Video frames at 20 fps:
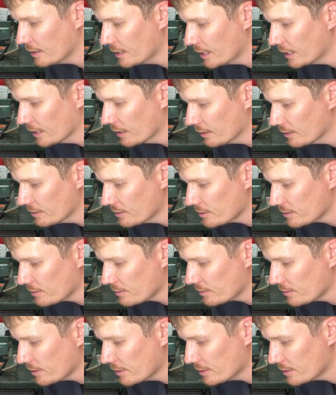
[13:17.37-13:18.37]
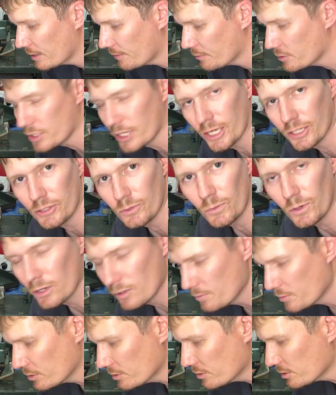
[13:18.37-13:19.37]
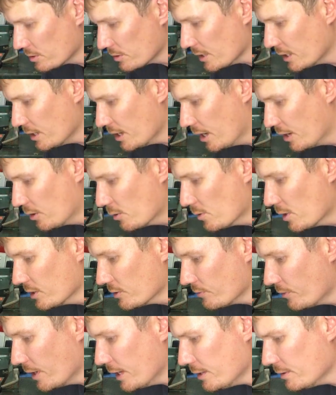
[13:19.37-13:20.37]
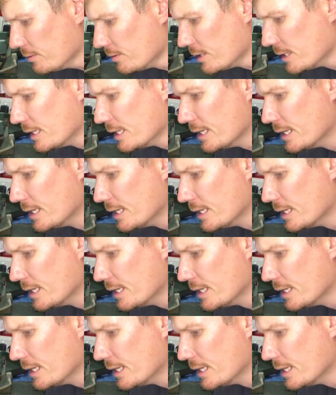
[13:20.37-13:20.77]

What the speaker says: there's every chance you will, because they don't always fail.